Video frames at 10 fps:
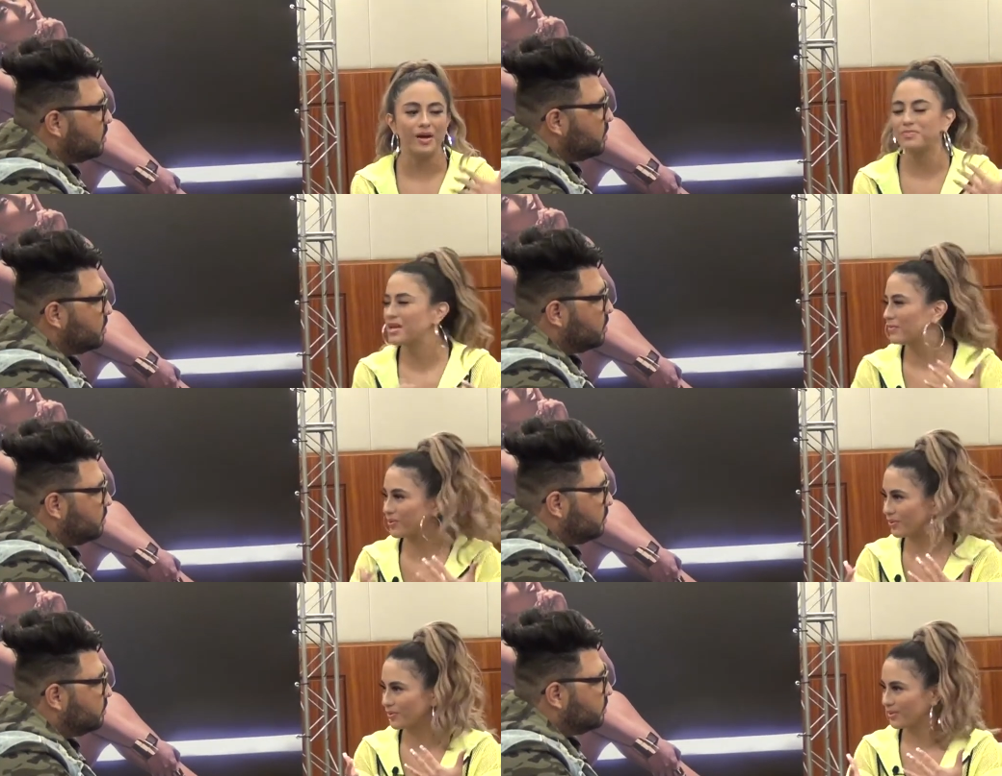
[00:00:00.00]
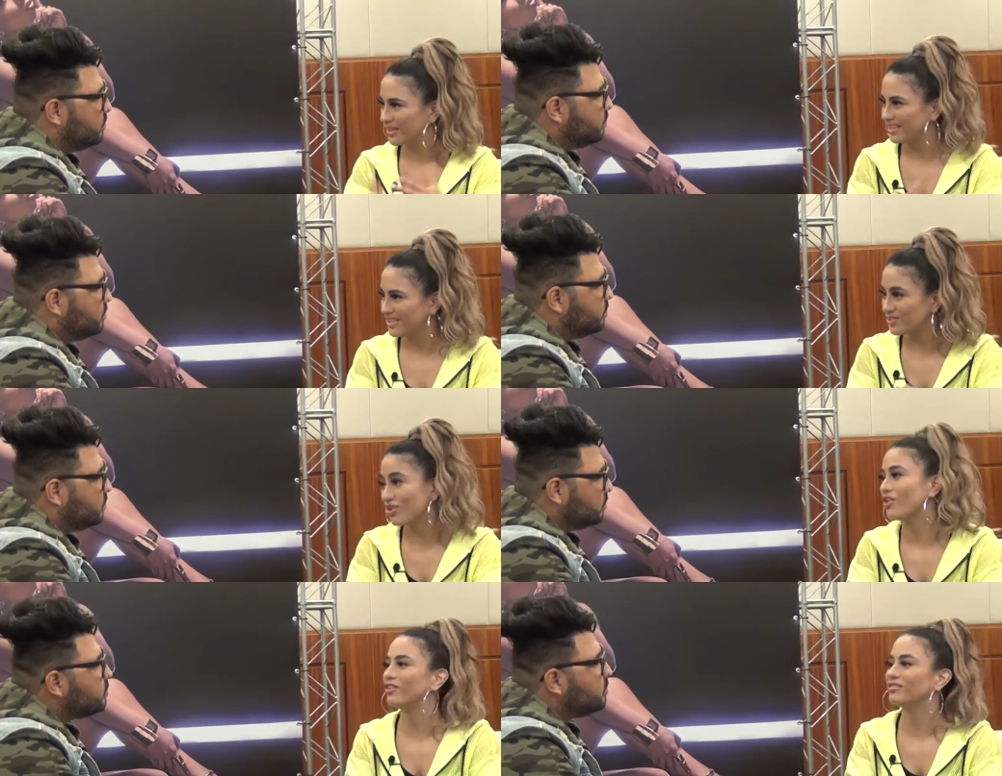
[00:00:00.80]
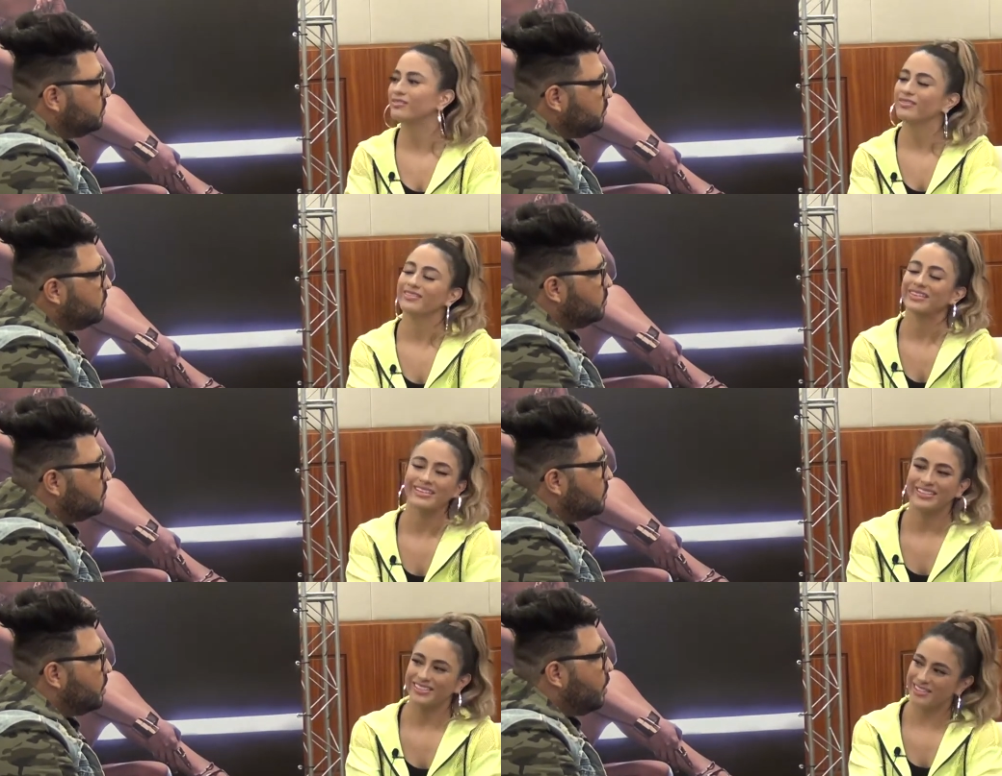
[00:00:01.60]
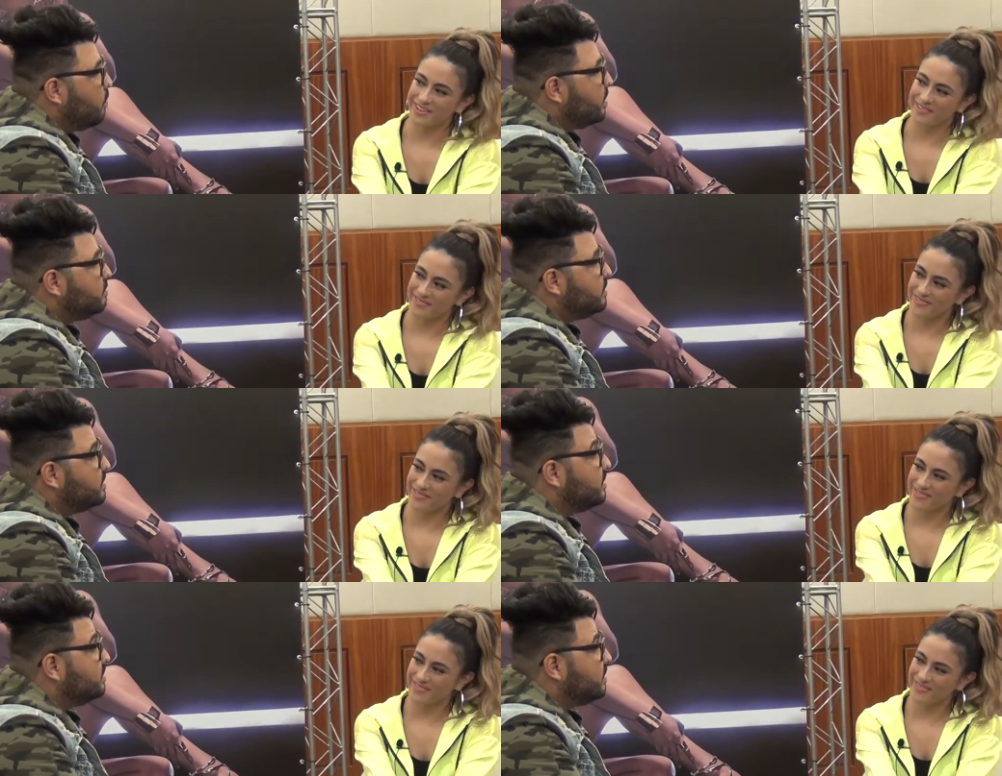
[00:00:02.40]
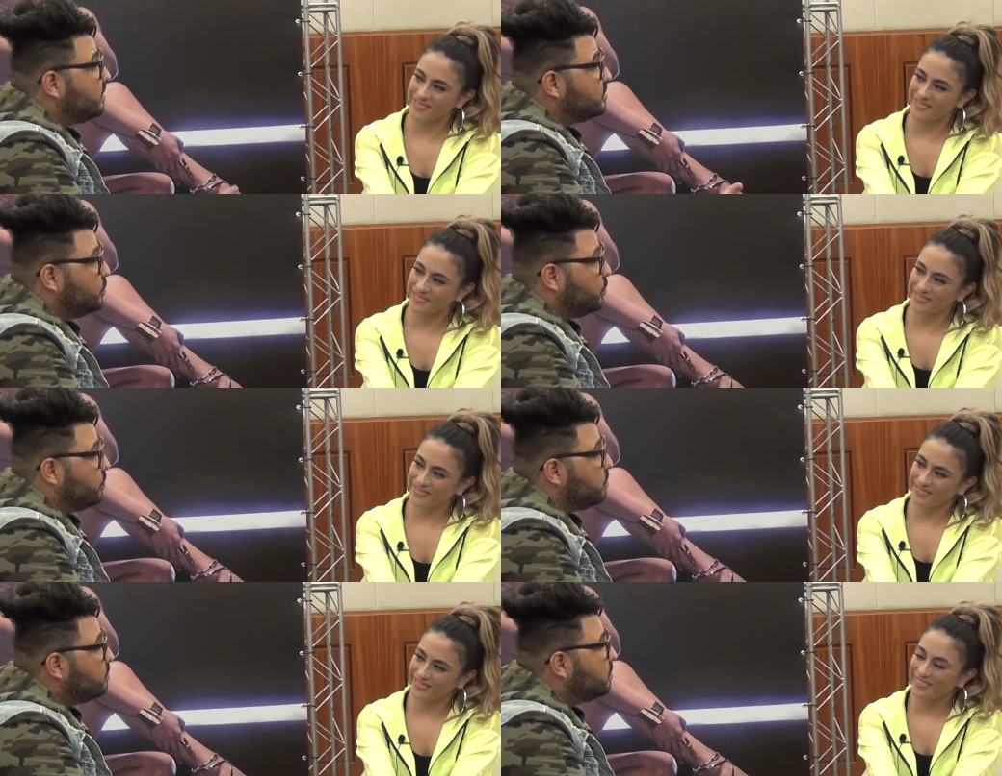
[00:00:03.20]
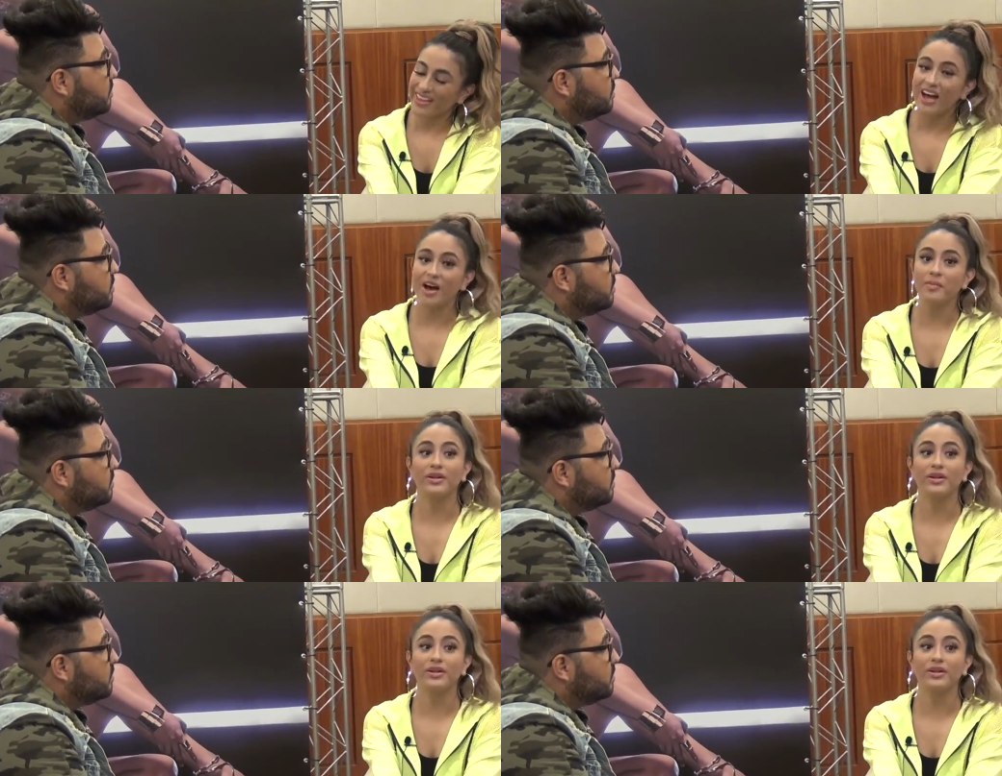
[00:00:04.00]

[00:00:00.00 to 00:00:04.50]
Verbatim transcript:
Speaker 1: up-tempo song. So What
Speaker 2: Brazilian singers do you know?
Speaker 1: Um, I